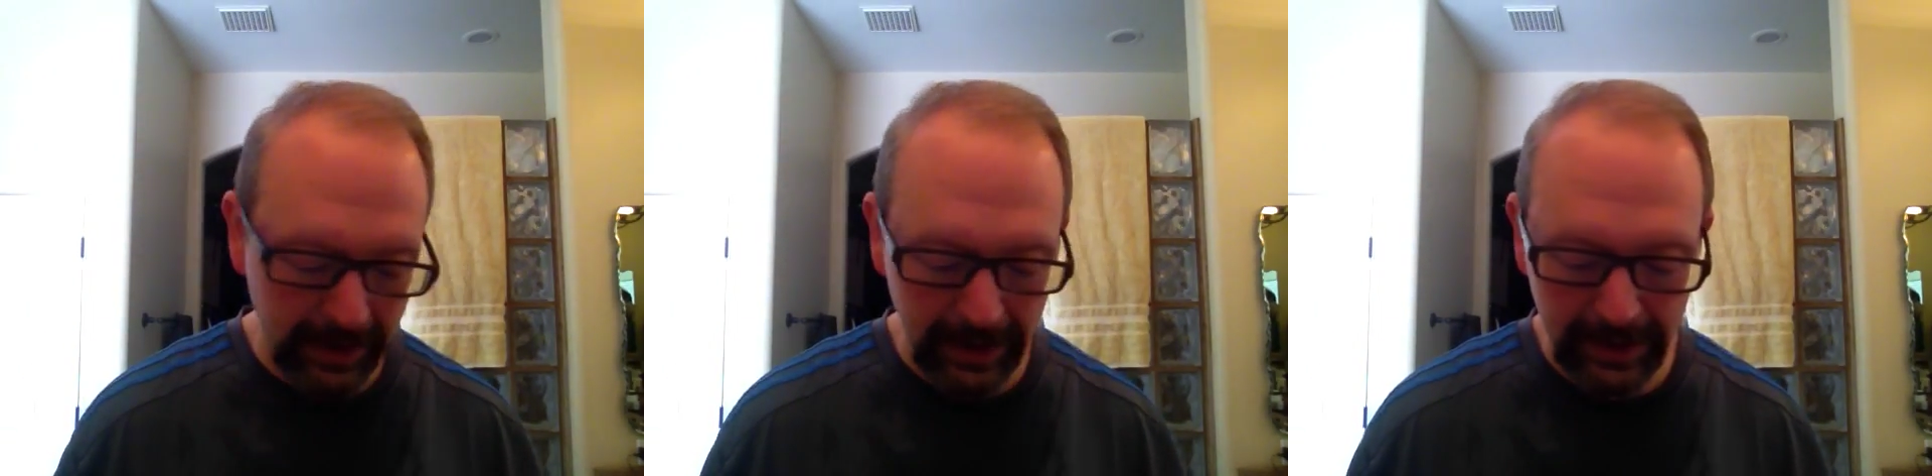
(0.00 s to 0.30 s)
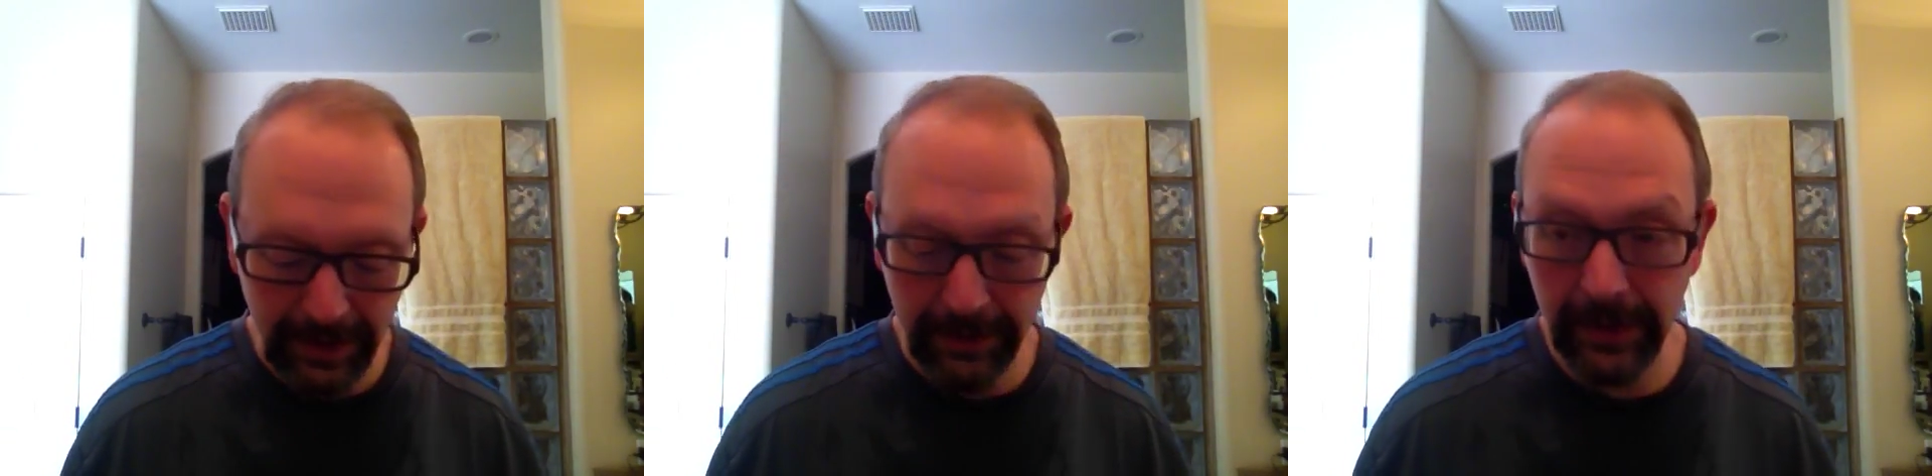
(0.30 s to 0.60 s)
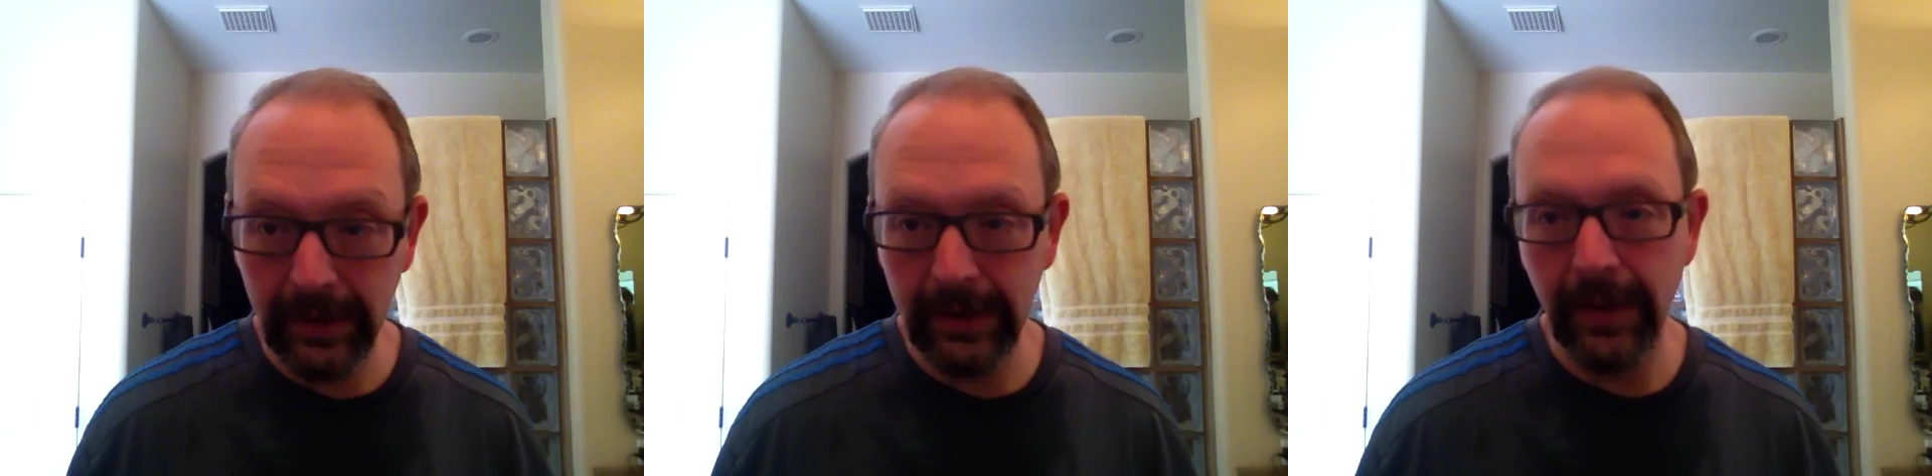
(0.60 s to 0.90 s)
and it
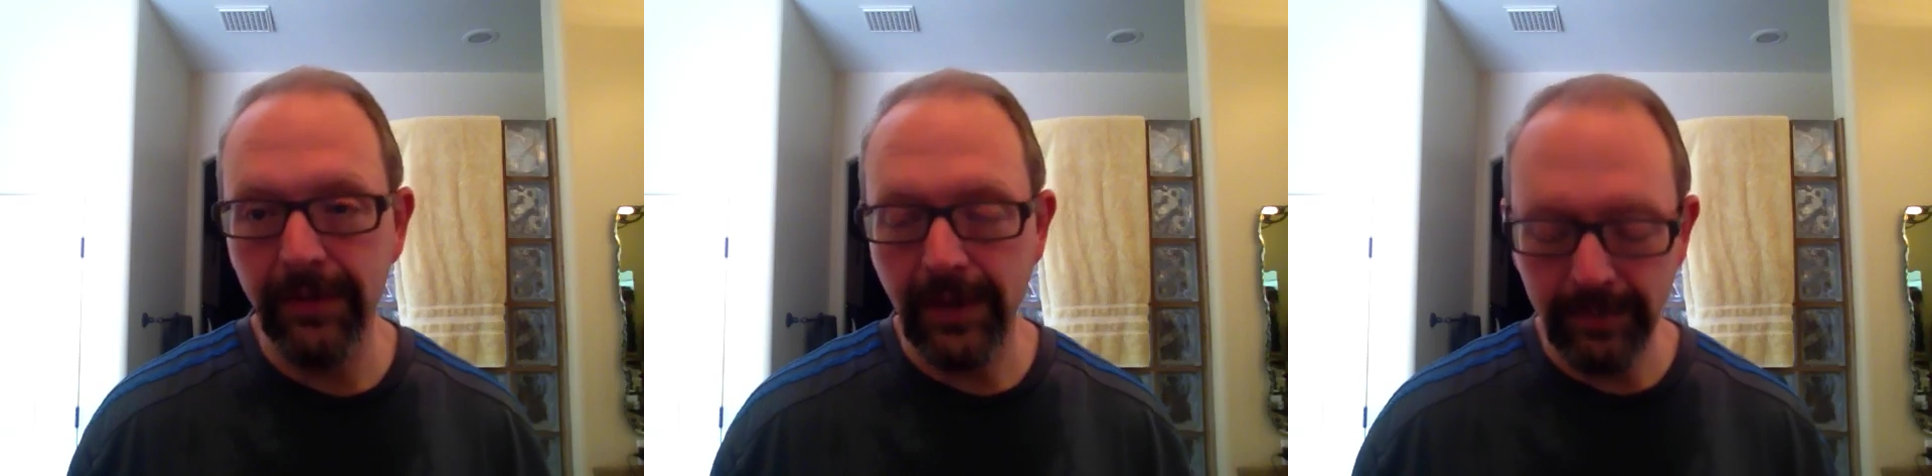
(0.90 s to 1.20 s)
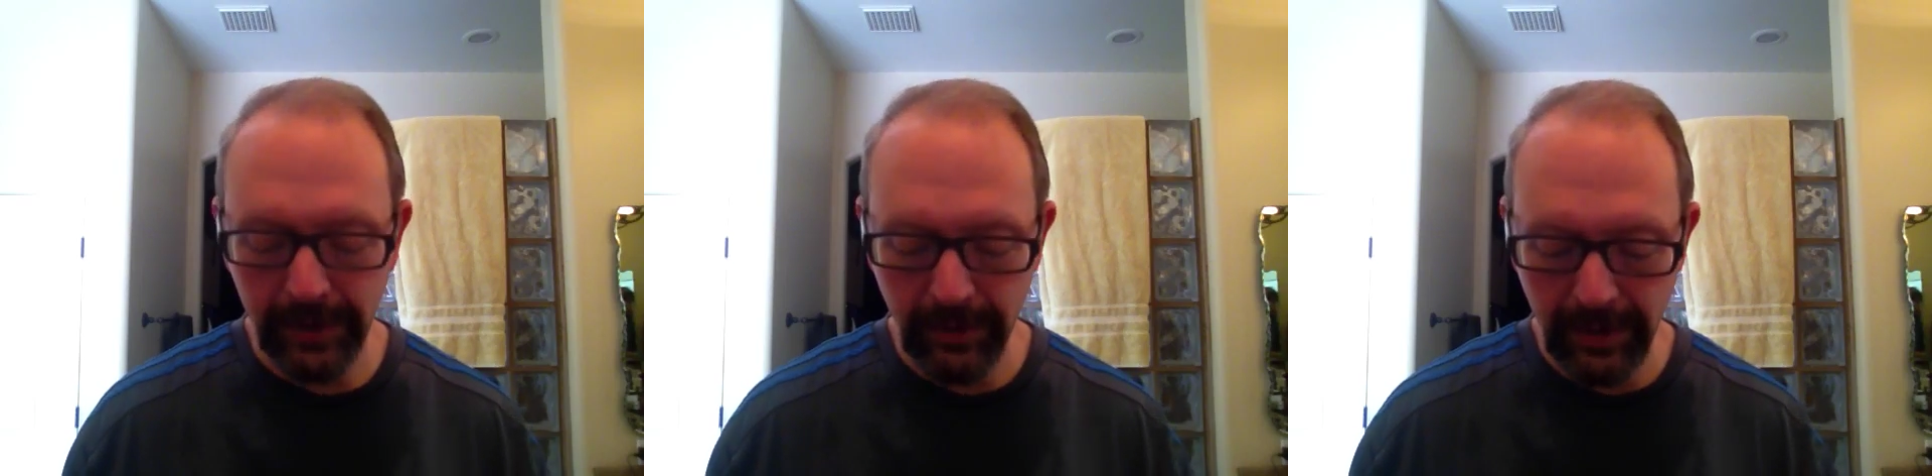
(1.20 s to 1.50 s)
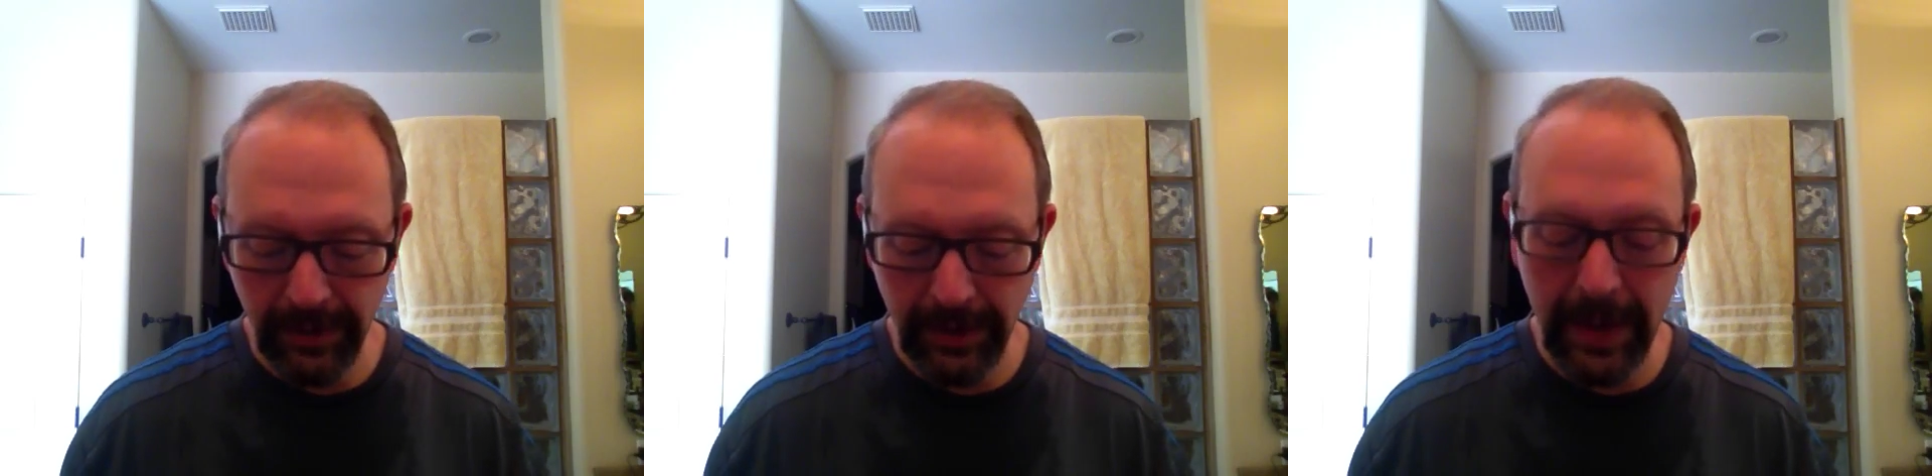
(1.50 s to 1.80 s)
definitely lives up to
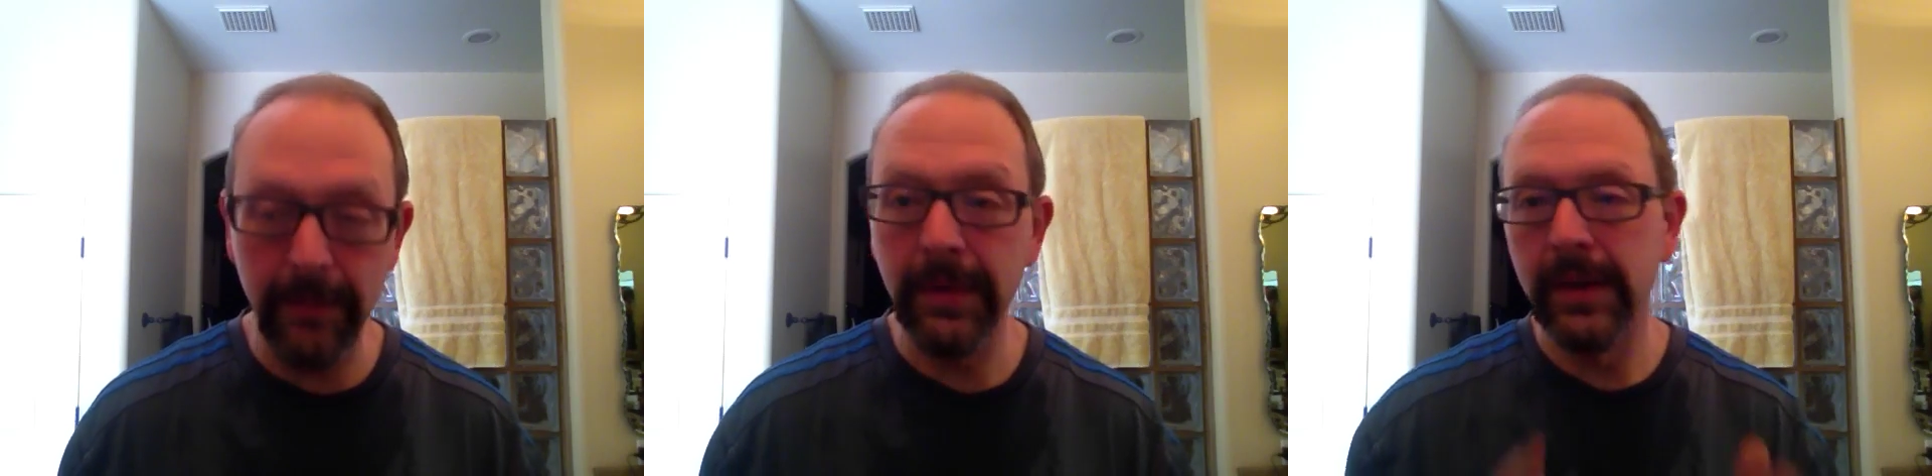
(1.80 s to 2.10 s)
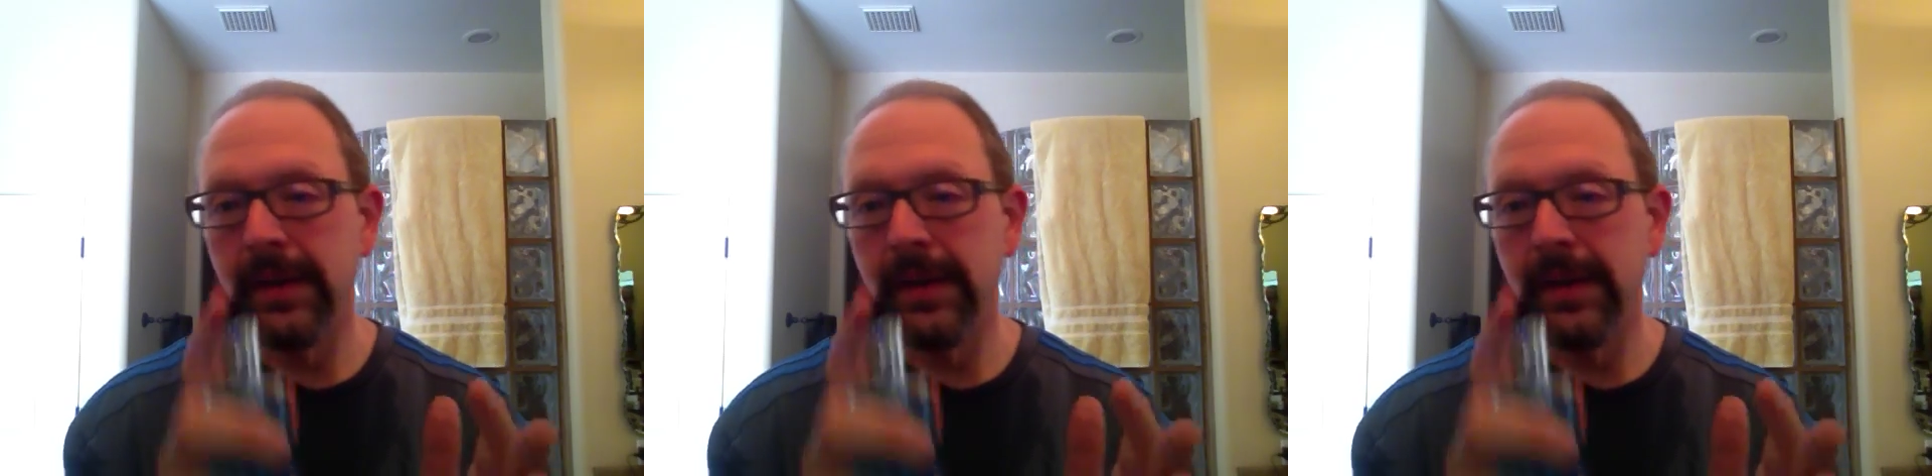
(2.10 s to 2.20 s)
its name.